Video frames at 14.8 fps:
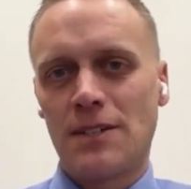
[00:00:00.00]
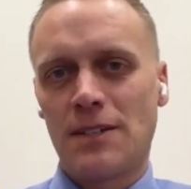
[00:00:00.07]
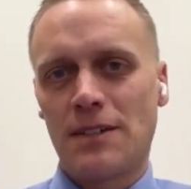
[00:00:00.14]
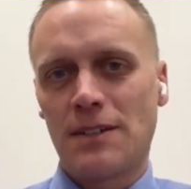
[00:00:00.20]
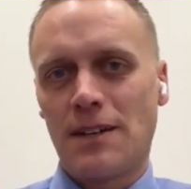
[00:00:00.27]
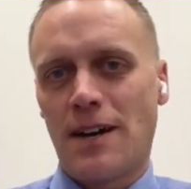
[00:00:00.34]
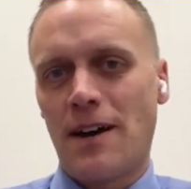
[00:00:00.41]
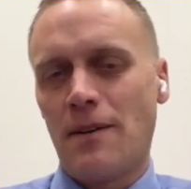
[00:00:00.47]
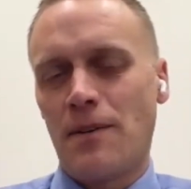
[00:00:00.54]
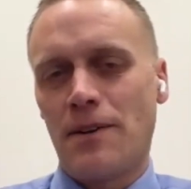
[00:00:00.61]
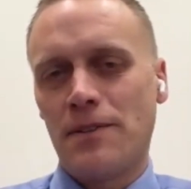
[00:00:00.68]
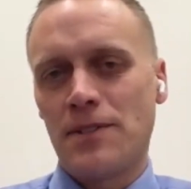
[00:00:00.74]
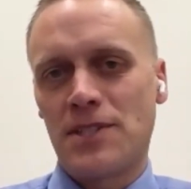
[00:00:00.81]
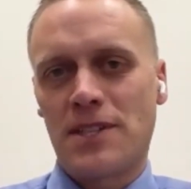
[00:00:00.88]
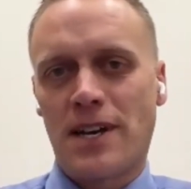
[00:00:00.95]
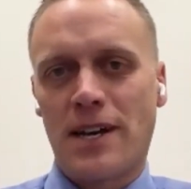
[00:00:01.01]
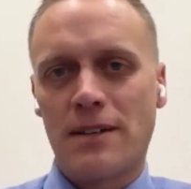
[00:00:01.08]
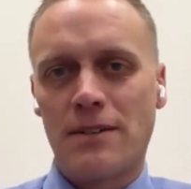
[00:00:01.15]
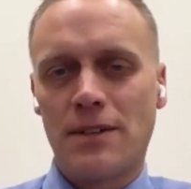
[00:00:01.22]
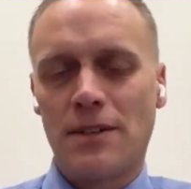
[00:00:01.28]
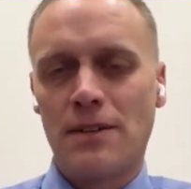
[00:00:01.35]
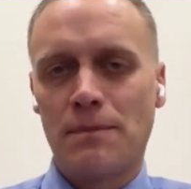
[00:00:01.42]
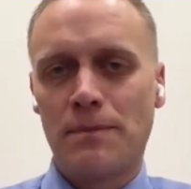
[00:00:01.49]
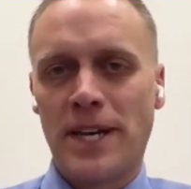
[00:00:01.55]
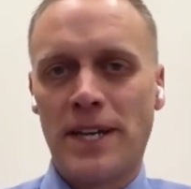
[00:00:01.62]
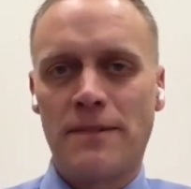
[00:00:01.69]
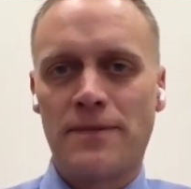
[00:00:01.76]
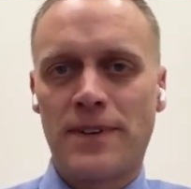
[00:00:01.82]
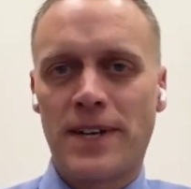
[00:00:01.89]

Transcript: Because I always thought, man,